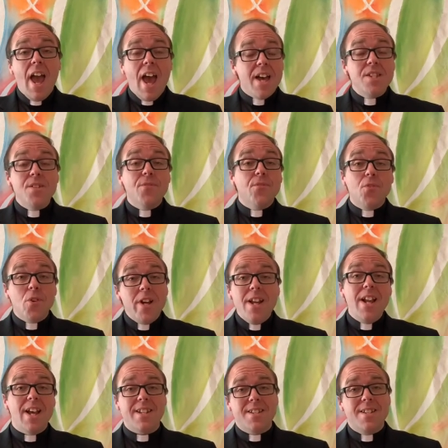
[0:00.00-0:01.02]
has
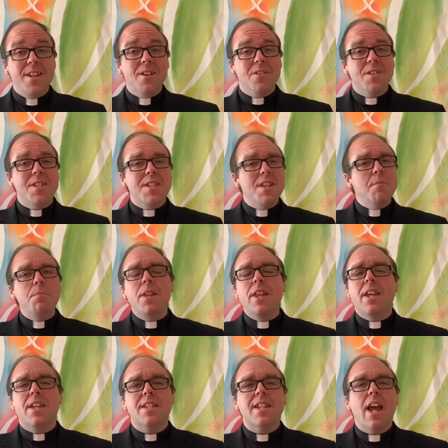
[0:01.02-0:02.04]
freed us, dear
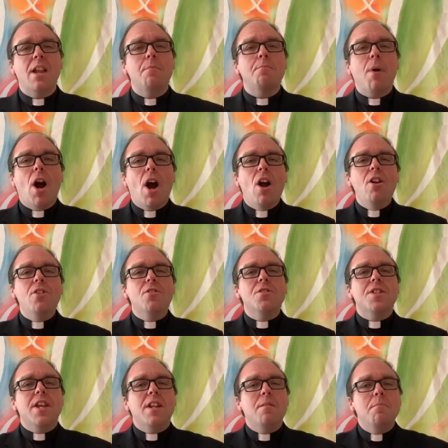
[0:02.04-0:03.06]
siblings and
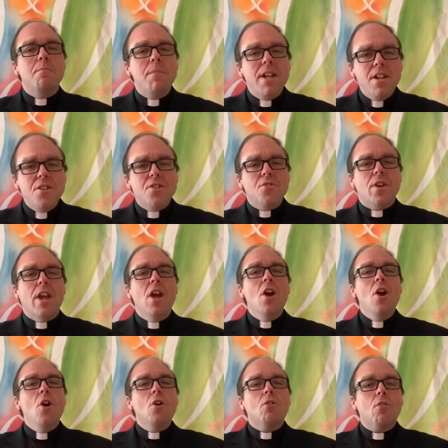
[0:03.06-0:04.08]
partners in ministry.
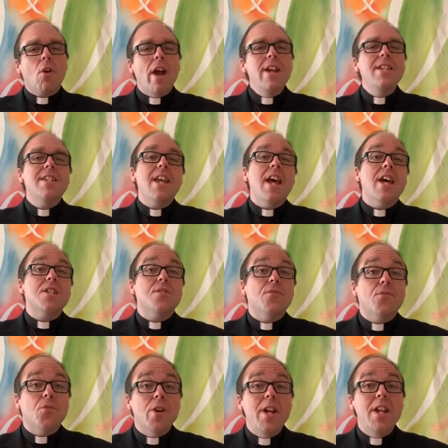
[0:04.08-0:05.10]
Christ has
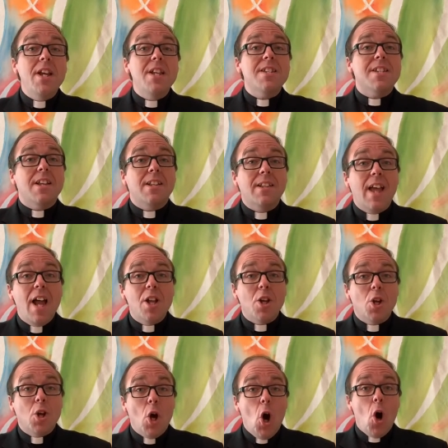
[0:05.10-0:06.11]
freed us to
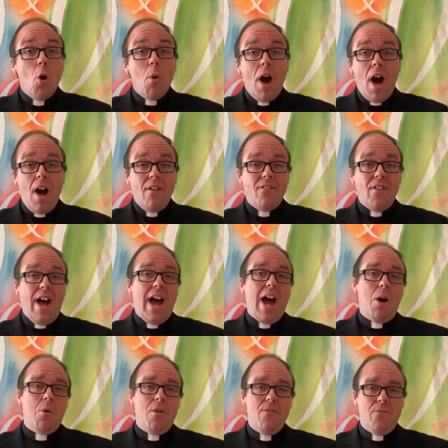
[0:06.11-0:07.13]
let go of
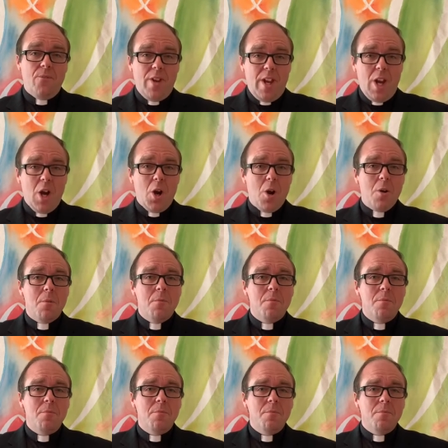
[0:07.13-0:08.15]
our fear
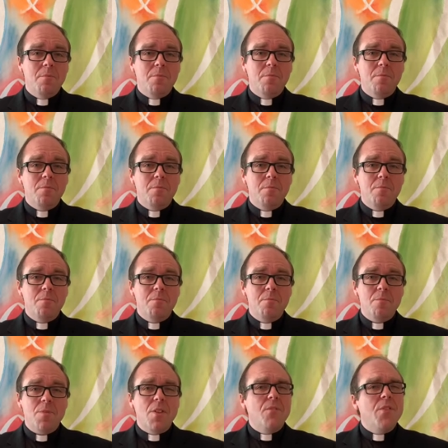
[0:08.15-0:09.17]

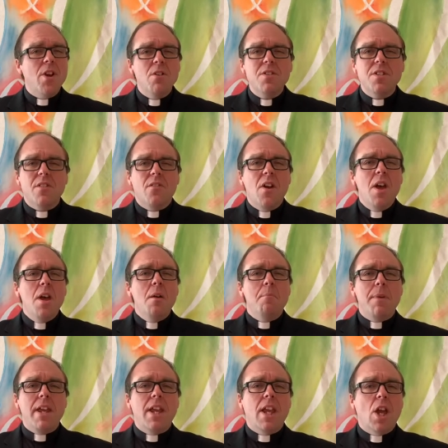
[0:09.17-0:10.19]
the fears of
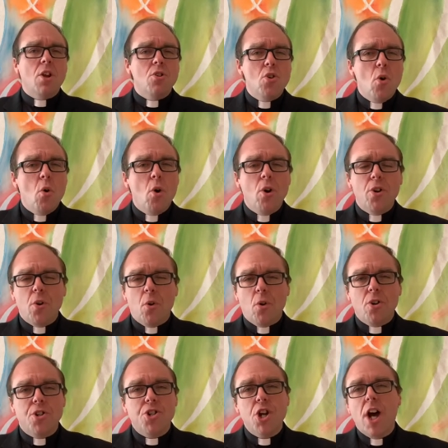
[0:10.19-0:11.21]
being ignored
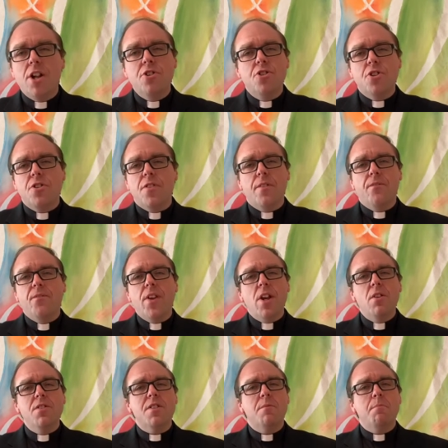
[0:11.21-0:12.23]
or judged, the
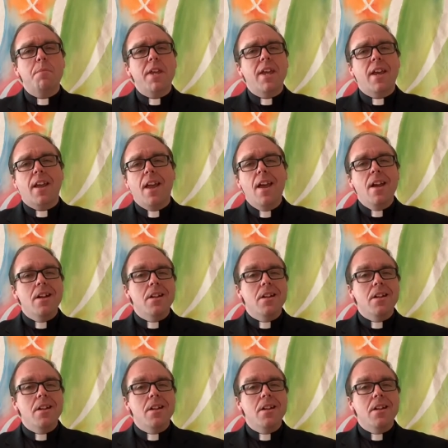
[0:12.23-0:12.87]
fears of being